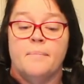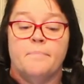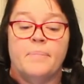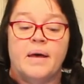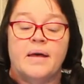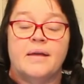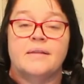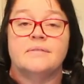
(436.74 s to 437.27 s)

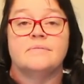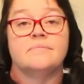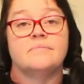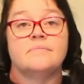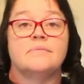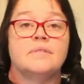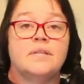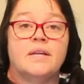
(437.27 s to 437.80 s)
But
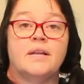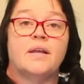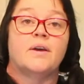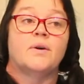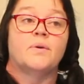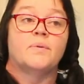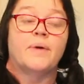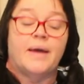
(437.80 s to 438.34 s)
you
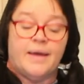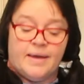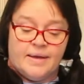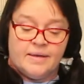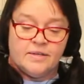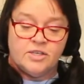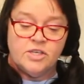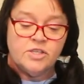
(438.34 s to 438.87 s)
know,
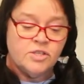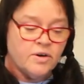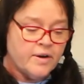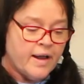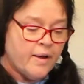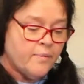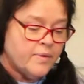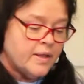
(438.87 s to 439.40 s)
just start
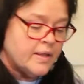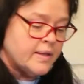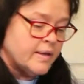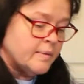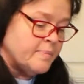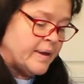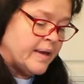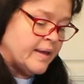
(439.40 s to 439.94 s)
out with a
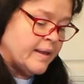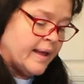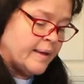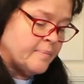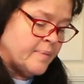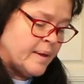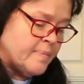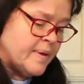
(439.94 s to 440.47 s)
little bit,
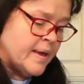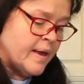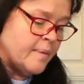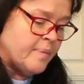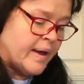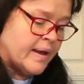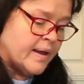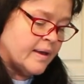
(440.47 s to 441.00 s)
like maybe
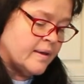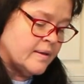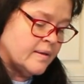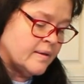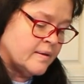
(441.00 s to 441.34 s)
about a